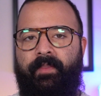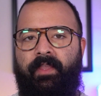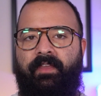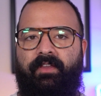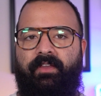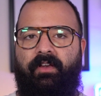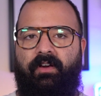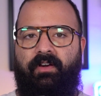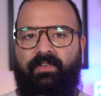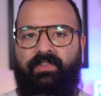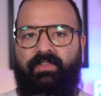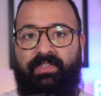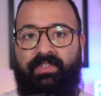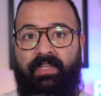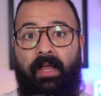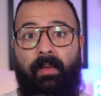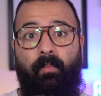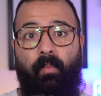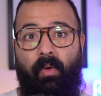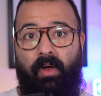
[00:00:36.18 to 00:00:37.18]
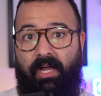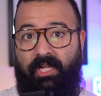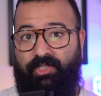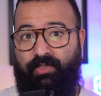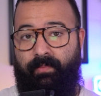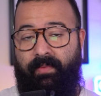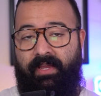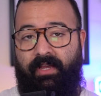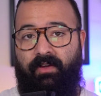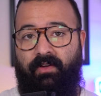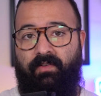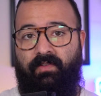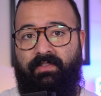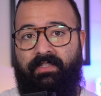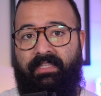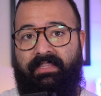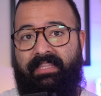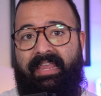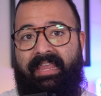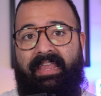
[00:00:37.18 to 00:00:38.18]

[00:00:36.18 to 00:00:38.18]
there are some watchmakers that they